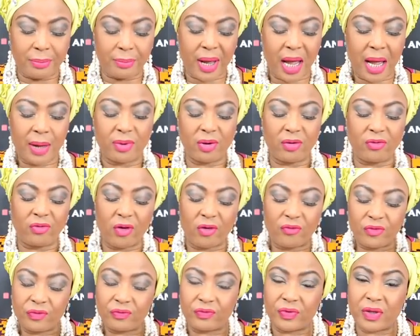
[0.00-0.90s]
Bible for
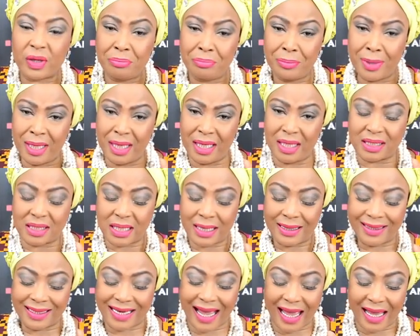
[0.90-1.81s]
15 minutes
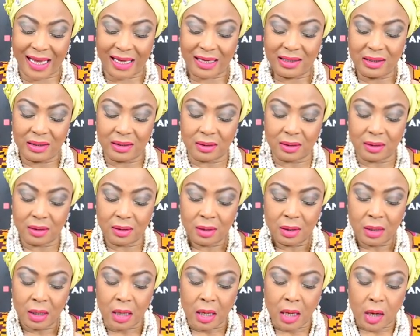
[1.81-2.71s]
a day,
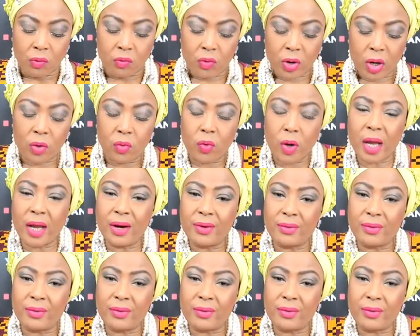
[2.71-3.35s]
we will